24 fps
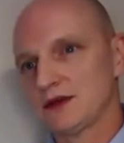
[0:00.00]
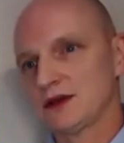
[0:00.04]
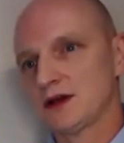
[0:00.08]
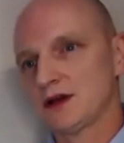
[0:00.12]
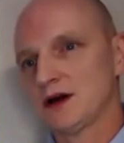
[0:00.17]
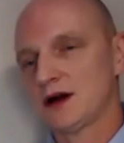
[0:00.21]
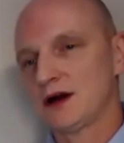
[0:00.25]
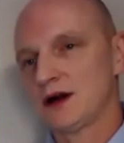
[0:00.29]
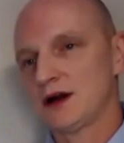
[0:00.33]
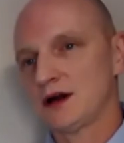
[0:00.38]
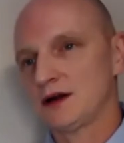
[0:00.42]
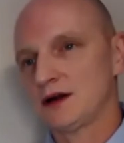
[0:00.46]

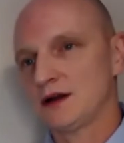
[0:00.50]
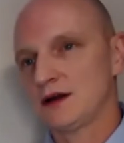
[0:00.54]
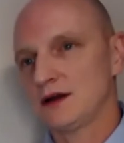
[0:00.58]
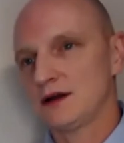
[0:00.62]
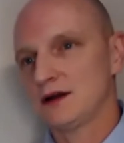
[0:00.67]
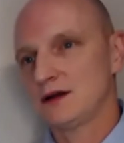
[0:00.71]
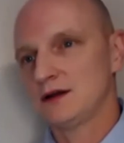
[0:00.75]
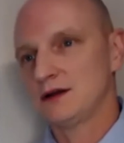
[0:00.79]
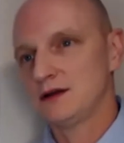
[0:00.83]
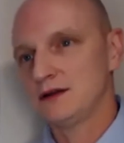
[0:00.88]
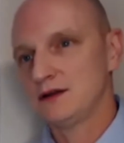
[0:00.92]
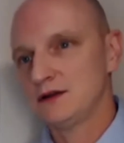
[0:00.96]
yard,
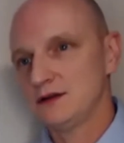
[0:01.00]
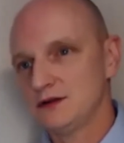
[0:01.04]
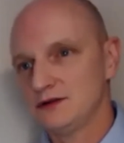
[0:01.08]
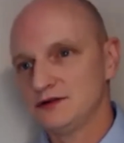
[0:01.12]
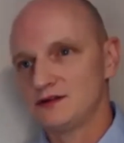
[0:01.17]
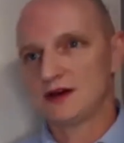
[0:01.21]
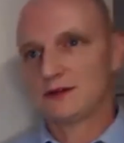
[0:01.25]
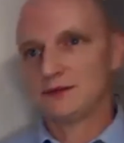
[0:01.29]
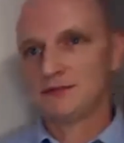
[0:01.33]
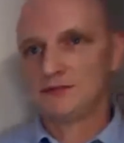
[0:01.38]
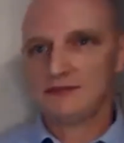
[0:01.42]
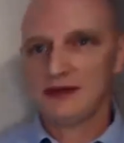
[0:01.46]
you
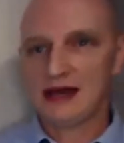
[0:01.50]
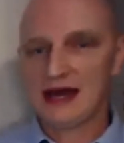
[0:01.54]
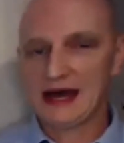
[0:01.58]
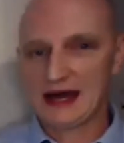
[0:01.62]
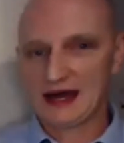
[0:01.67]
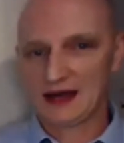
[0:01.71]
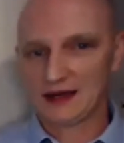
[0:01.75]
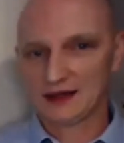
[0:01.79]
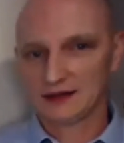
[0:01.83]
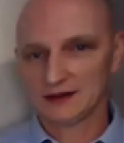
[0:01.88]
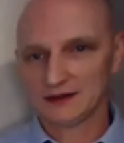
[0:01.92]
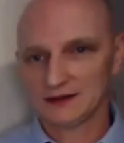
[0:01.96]
jump
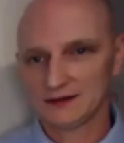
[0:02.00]
back.